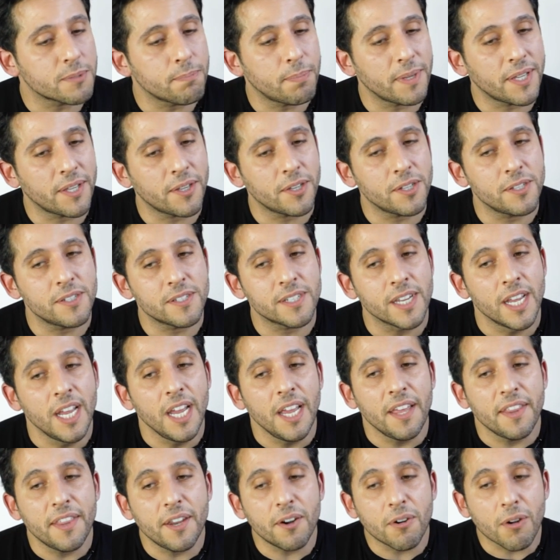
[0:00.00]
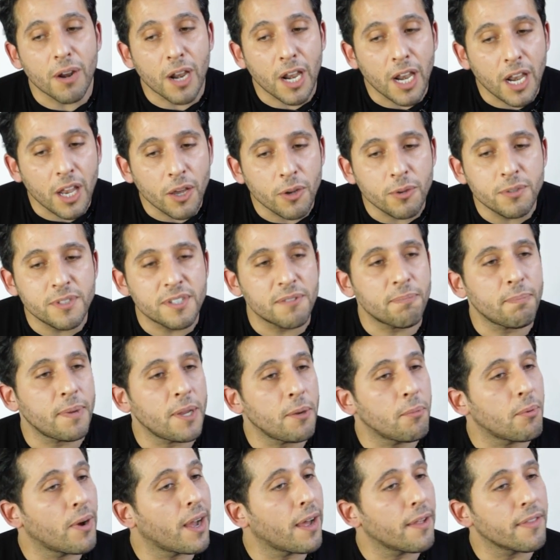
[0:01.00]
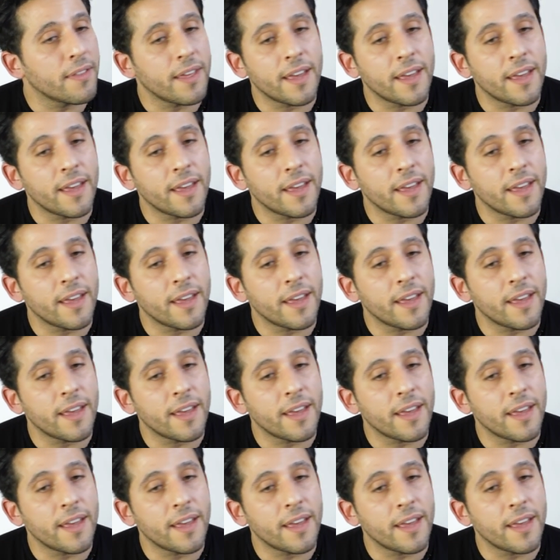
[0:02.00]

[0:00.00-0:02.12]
because there are loads of people out